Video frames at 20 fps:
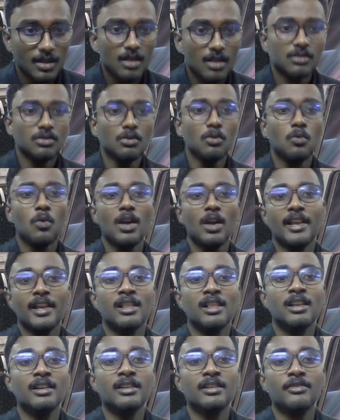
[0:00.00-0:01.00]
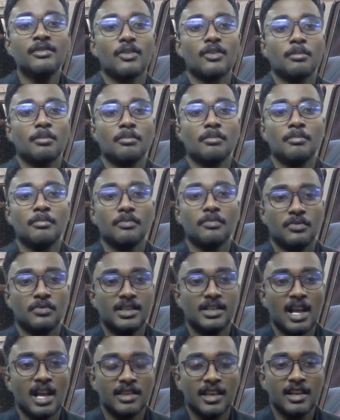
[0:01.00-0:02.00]
So what I learned from
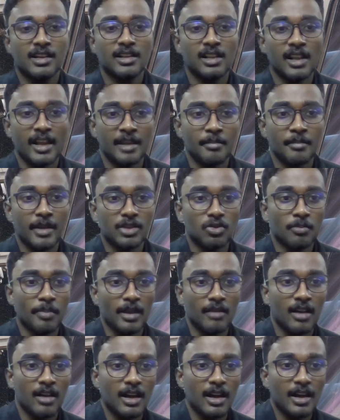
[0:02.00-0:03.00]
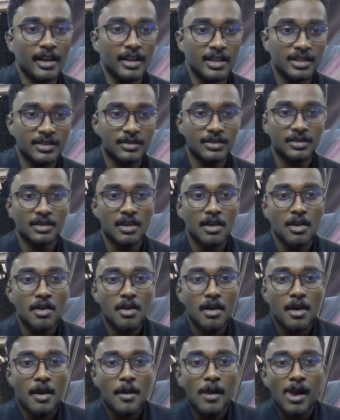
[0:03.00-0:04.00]
this article and my topic is
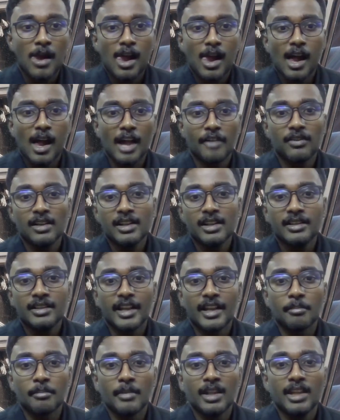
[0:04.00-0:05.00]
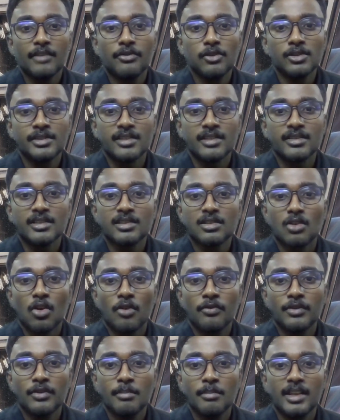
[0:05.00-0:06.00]
I've learned that meaningful changes
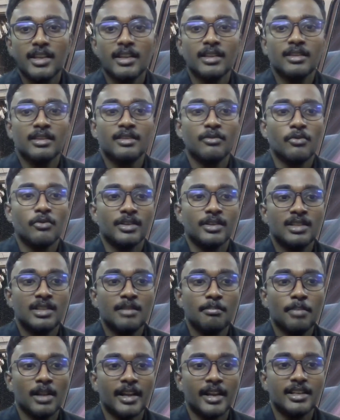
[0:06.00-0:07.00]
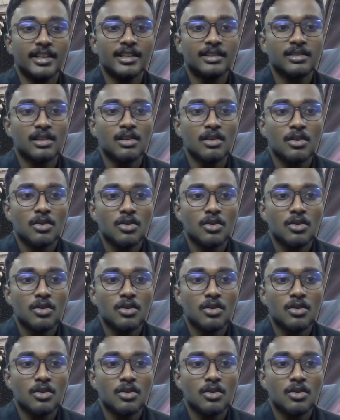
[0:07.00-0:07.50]
often begin with simple ideas.